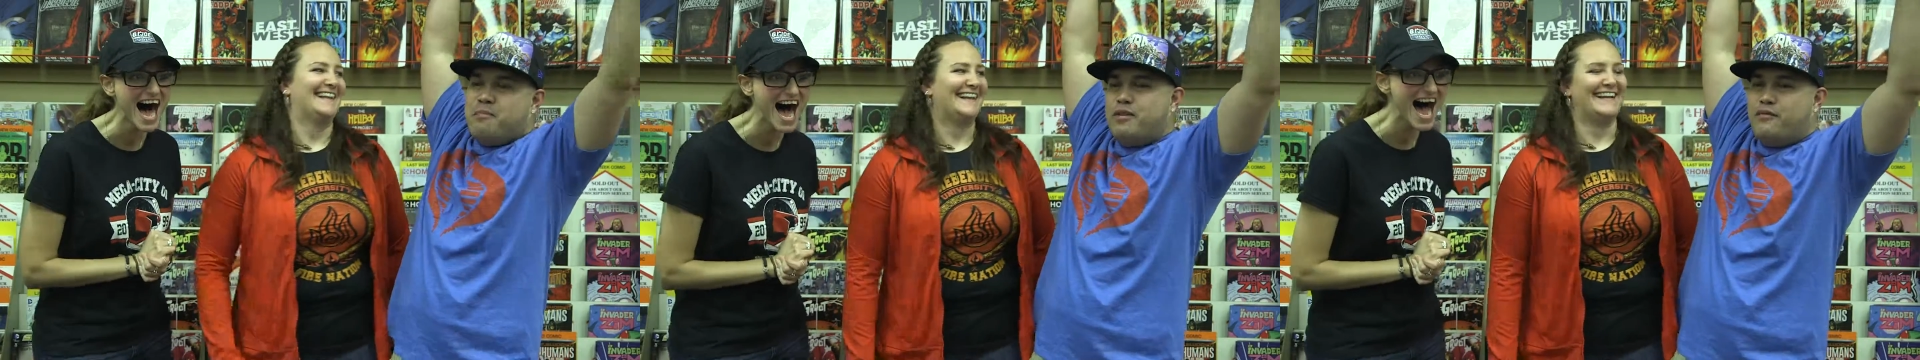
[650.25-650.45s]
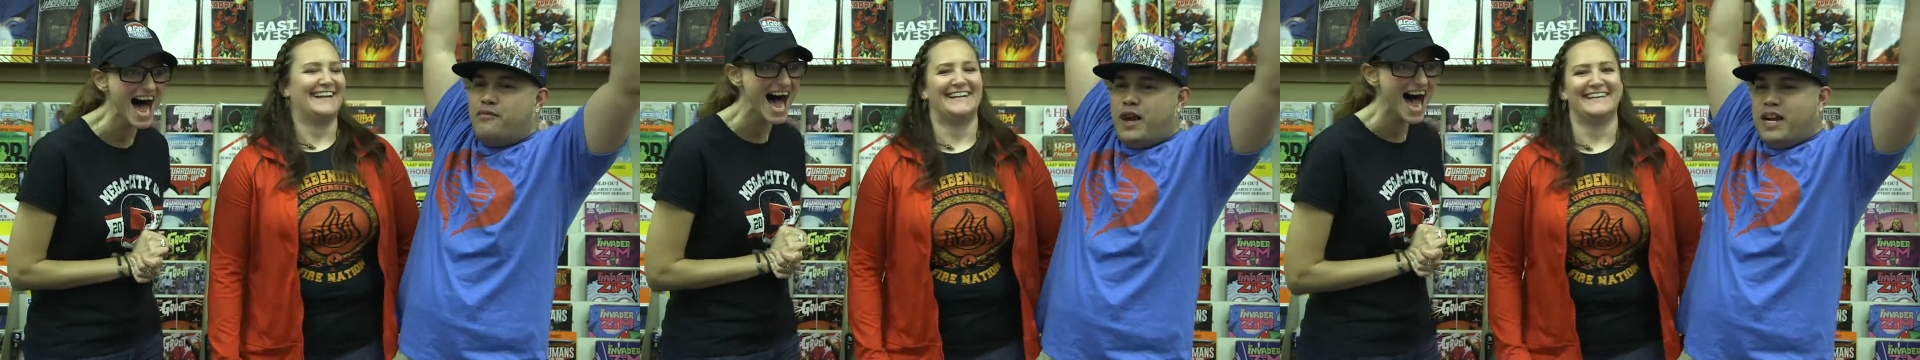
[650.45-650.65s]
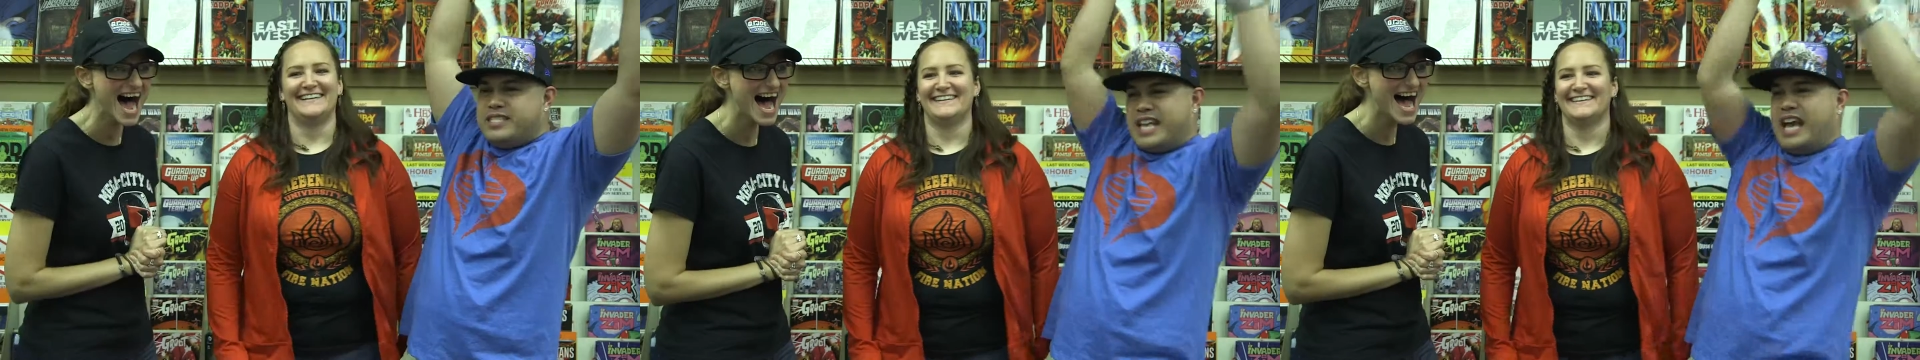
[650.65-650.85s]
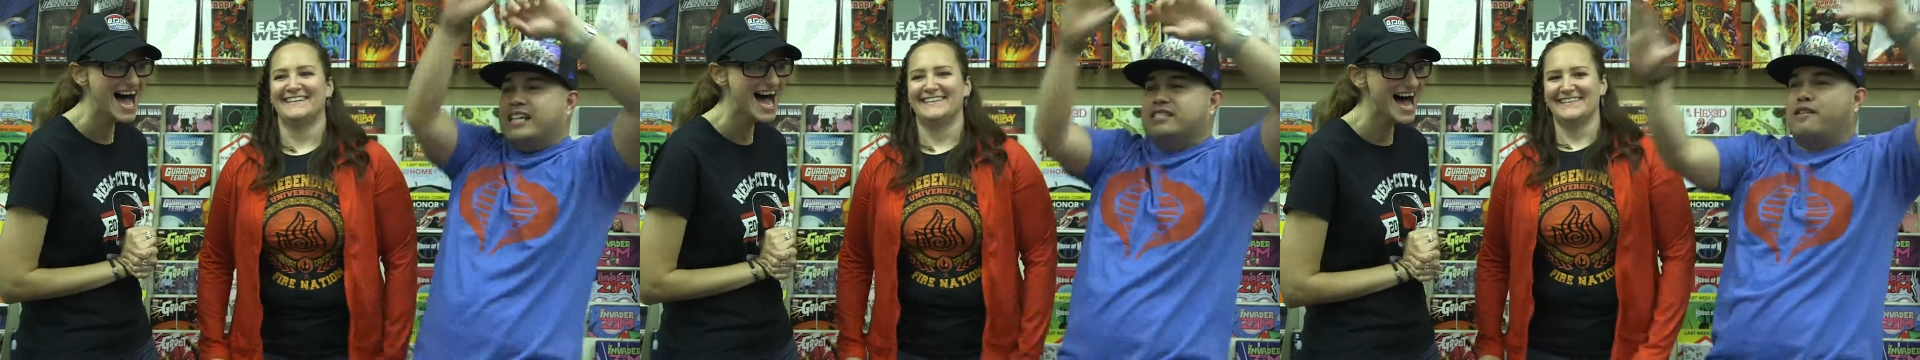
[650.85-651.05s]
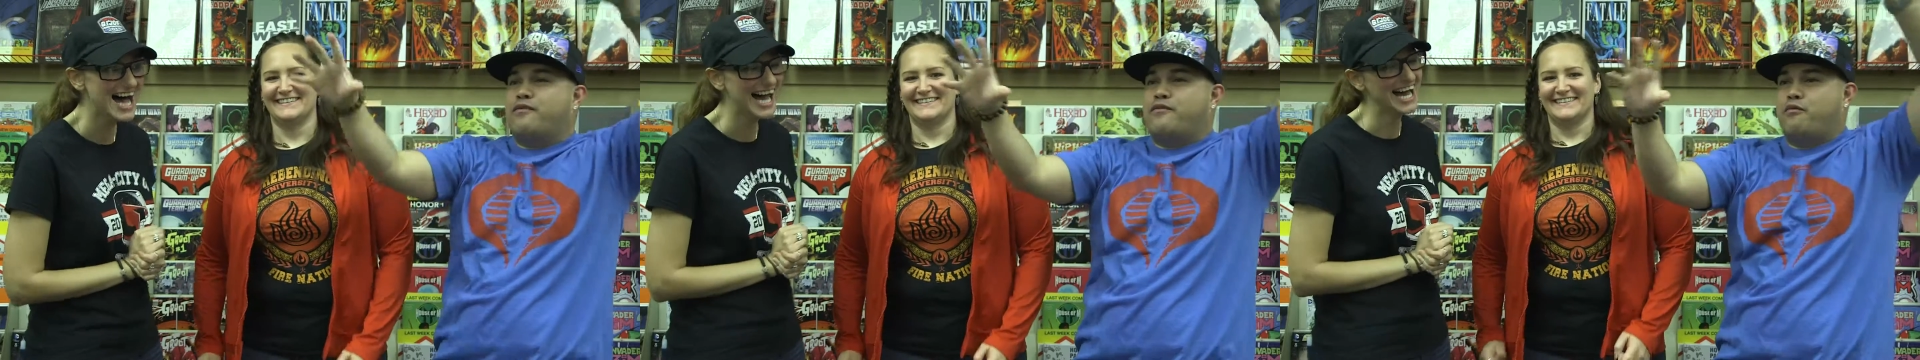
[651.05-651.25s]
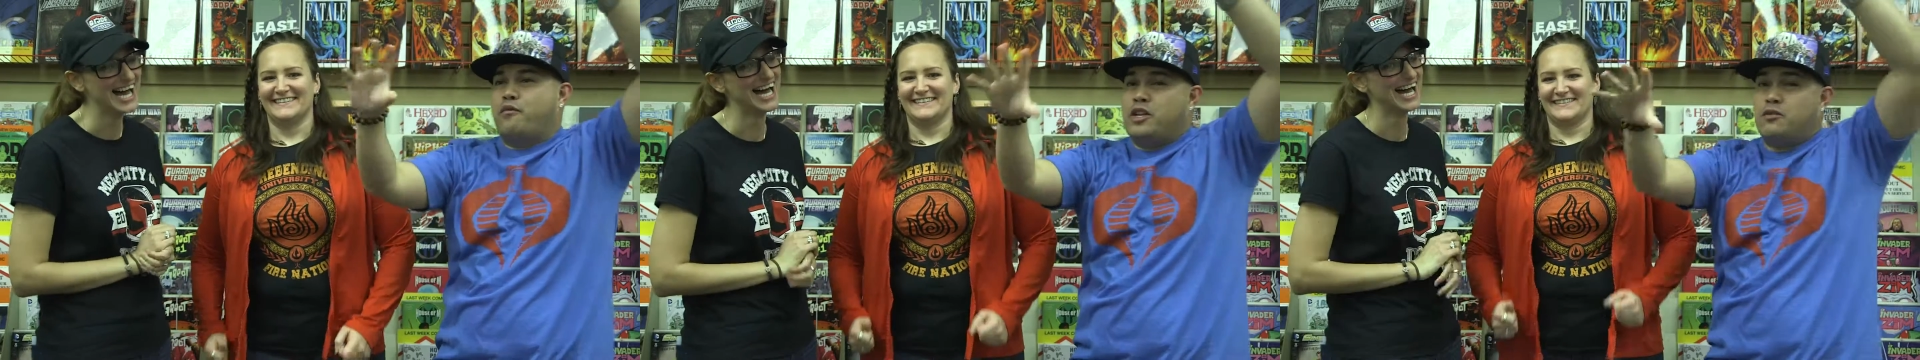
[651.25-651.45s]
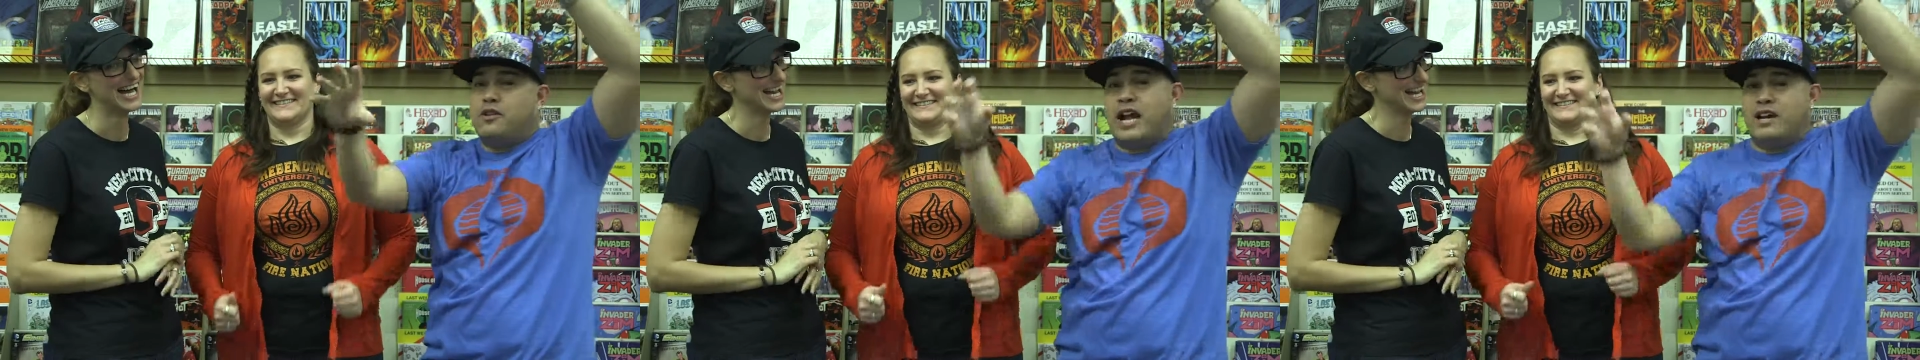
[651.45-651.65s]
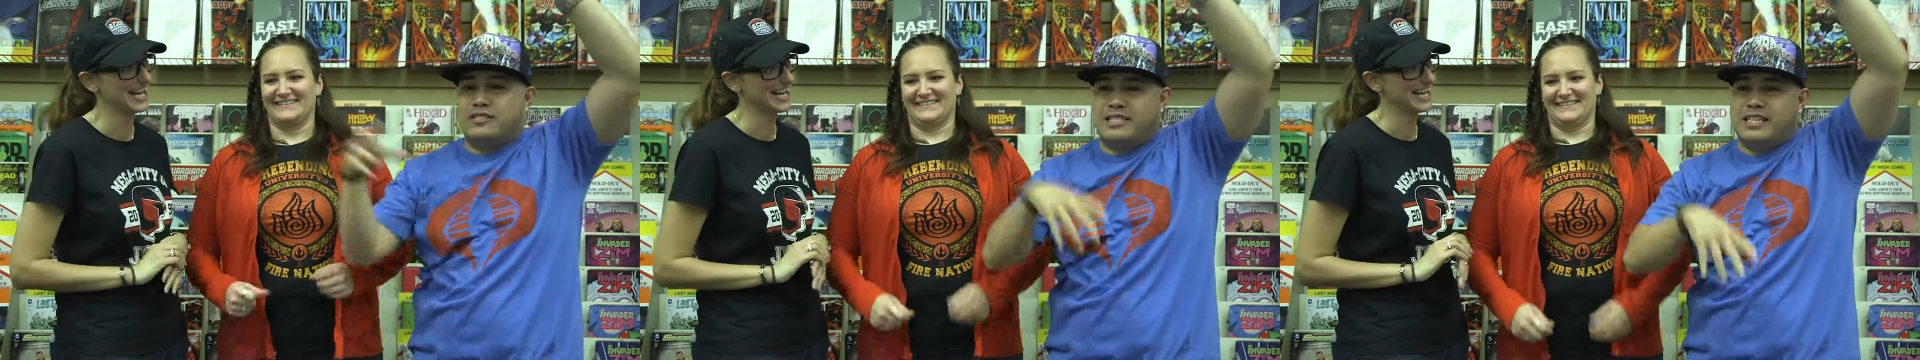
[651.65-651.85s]
Speaker 1: member of the finest as of when
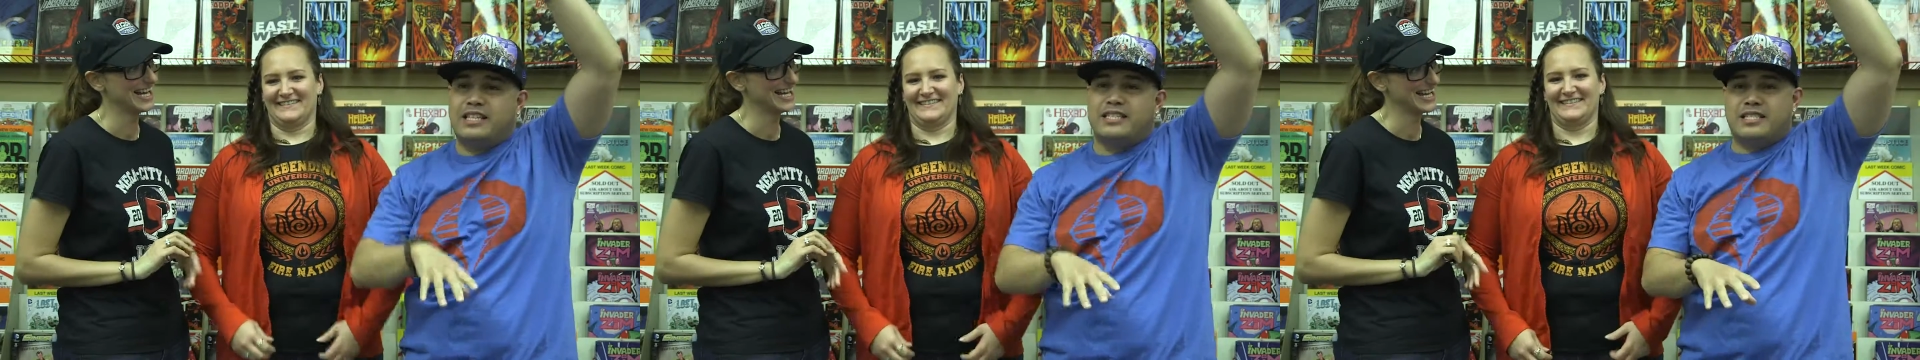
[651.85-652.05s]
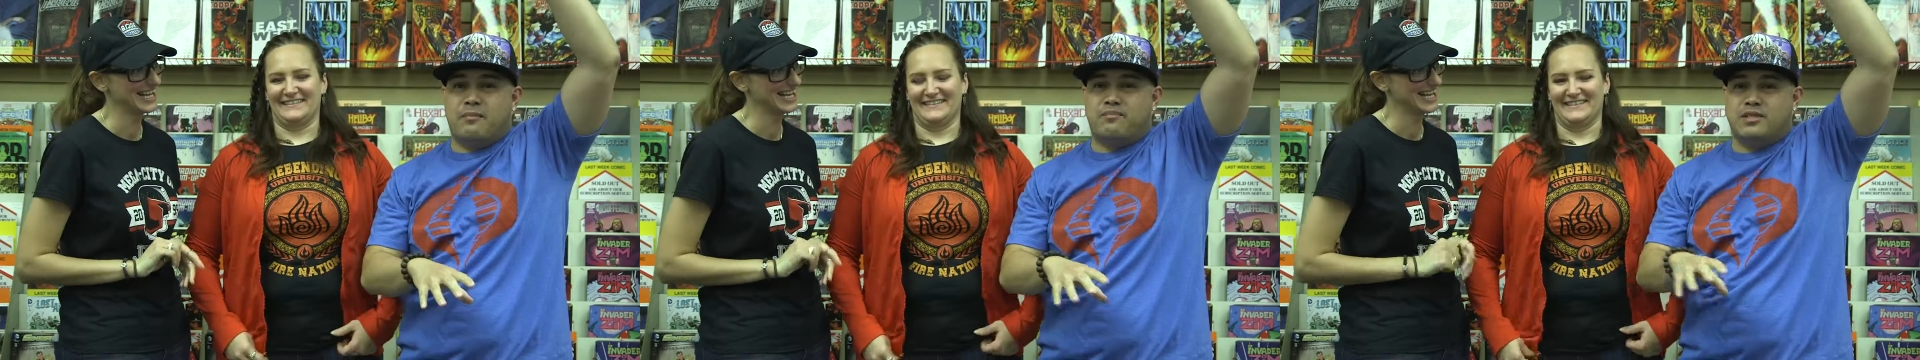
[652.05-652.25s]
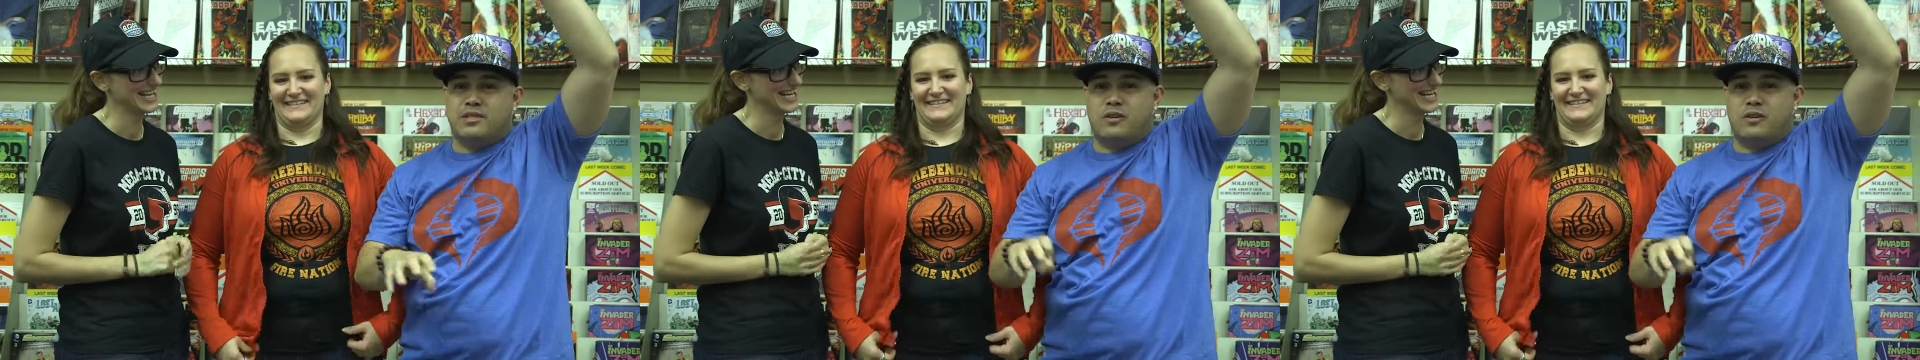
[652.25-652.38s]
you now see this